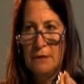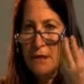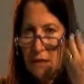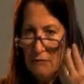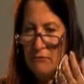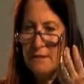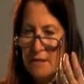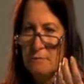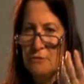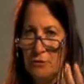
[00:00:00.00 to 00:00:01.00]
give it
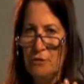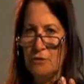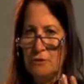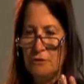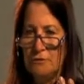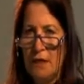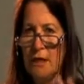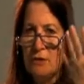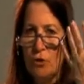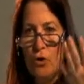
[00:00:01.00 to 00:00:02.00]
some thought,
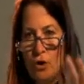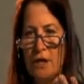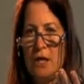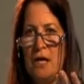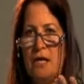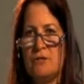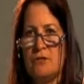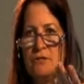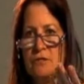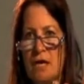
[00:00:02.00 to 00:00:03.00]
and organize your
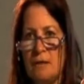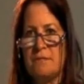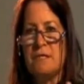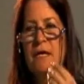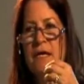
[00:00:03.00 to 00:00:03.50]
steps